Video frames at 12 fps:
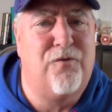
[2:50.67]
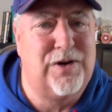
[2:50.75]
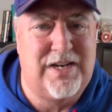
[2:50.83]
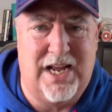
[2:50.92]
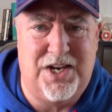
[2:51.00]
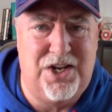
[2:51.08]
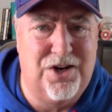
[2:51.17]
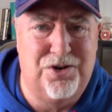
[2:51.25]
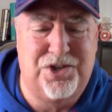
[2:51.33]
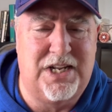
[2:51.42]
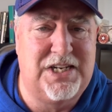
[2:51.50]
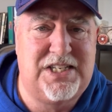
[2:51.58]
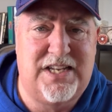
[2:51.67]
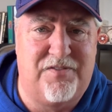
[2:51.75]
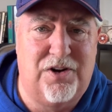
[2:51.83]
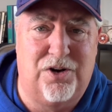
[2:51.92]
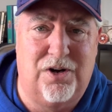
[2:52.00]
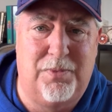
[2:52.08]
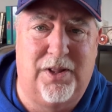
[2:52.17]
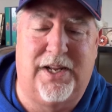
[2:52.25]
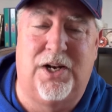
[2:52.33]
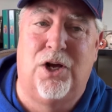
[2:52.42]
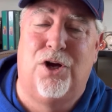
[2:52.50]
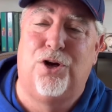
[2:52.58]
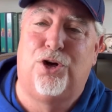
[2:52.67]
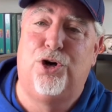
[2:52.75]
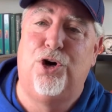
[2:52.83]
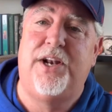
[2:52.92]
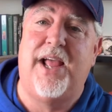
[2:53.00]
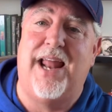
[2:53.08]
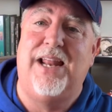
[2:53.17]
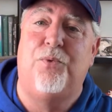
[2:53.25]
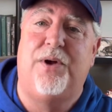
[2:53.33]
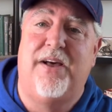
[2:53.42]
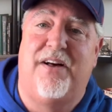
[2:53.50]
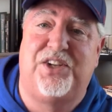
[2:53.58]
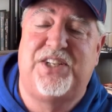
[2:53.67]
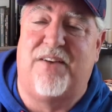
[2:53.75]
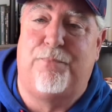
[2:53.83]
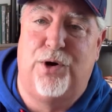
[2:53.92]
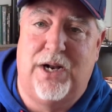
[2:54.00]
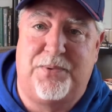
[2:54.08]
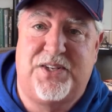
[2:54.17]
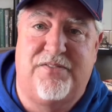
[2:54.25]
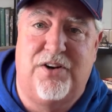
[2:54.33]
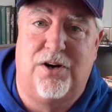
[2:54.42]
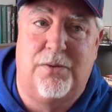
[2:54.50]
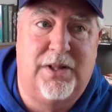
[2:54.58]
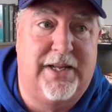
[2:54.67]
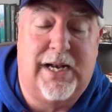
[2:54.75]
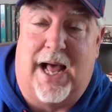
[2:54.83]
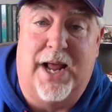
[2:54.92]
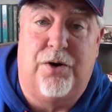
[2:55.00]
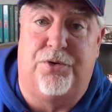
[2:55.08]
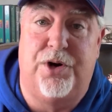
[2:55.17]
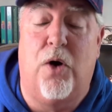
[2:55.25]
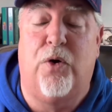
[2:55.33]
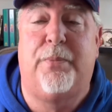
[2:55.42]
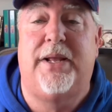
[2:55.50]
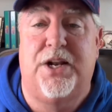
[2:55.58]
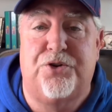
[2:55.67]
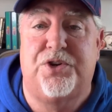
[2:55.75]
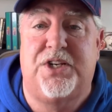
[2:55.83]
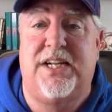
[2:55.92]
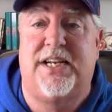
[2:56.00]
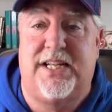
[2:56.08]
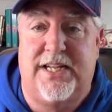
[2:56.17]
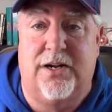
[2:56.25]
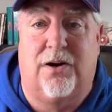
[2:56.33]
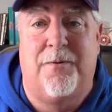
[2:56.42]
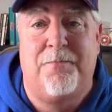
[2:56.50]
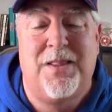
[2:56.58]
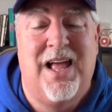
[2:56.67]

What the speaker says: for 10 years and $700 million. Could anyone else have put up $700 million? I don't know. It'll be interesting to hear.